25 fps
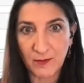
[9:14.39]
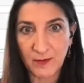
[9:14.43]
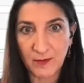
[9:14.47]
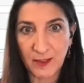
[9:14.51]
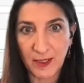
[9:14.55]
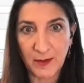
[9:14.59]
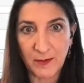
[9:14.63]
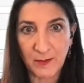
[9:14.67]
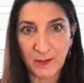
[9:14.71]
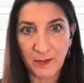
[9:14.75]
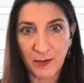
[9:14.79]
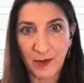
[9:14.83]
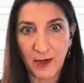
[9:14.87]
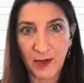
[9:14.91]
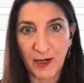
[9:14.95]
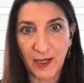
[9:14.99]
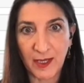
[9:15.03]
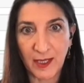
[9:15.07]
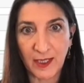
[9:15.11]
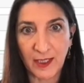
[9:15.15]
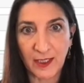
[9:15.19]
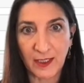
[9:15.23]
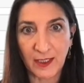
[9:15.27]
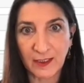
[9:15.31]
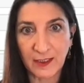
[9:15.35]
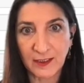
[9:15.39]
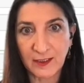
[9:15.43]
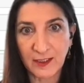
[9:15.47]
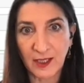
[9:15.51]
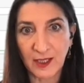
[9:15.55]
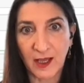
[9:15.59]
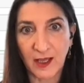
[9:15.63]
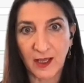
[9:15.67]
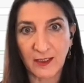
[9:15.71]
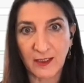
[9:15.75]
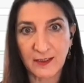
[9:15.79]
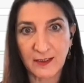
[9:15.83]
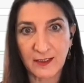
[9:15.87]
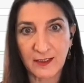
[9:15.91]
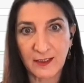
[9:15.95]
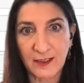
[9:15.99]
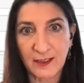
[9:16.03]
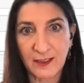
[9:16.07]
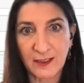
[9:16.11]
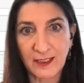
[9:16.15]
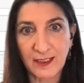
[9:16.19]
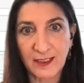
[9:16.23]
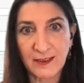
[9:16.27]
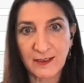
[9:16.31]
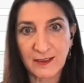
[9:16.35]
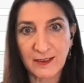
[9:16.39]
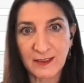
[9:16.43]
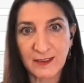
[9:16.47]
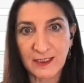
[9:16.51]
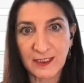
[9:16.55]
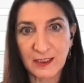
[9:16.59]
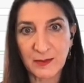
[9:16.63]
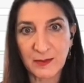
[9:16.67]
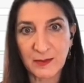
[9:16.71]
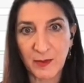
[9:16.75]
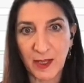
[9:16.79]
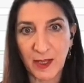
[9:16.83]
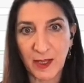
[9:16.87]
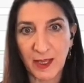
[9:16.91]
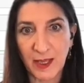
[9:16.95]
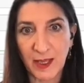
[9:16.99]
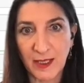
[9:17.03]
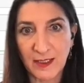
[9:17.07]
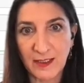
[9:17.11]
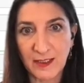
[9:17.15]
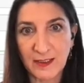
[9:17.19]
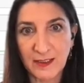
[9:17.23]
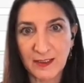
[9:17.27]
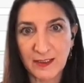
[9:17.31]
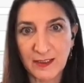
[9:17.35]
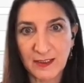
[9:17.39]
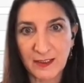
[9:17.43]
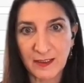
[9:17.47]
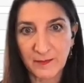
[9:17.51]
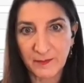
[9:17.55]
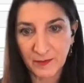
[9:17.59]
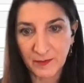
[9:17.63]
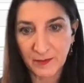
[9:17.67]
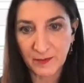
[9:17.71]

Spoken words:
numpy.linspace.